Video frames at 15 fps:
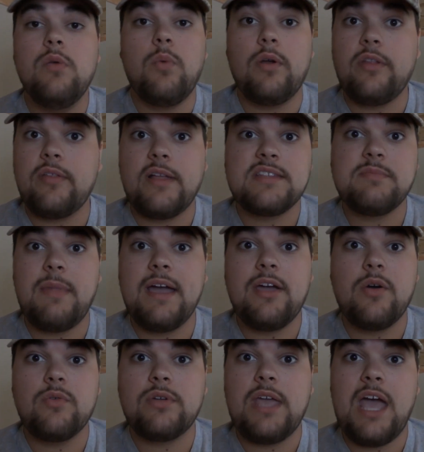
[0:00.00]
whether that's my
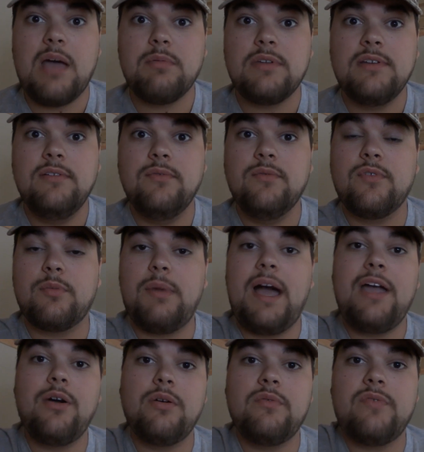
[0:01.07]
own cabin for
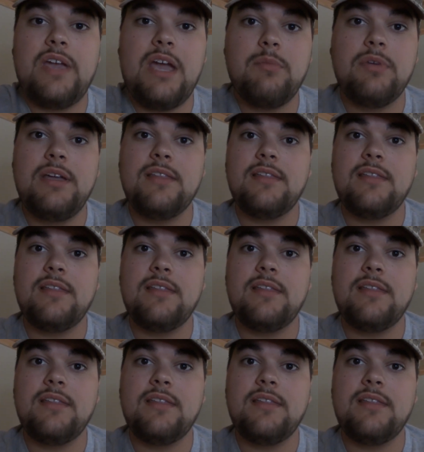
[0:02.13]
my own family,